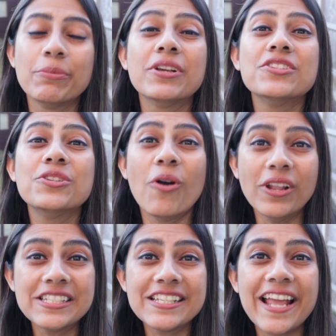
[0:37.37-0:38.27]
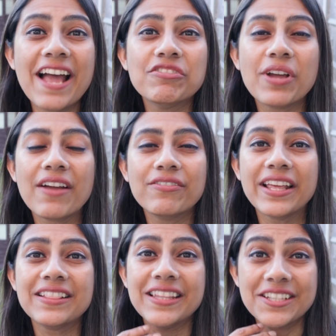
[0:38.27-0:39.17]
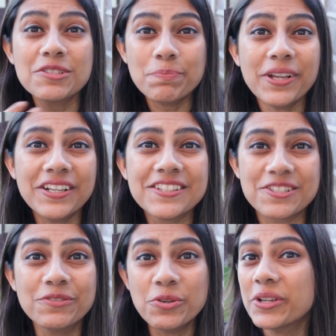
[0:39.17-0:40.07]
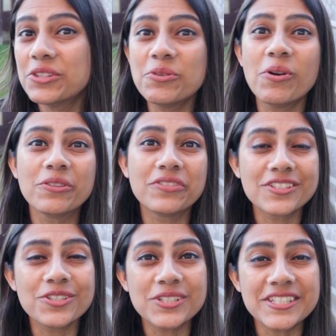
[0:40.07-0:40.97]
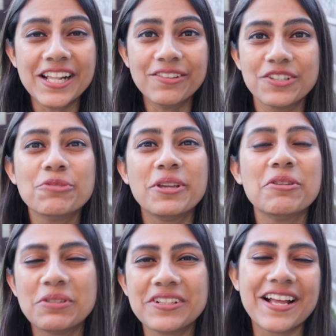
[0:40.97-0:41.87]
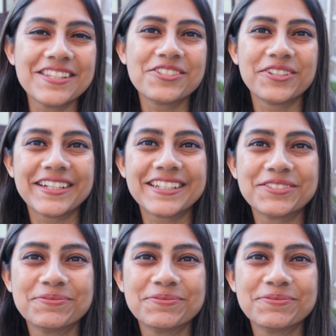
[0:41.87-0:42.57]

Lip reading: because you honestly have to have the experience of going through all of this yourself to be able to answer it.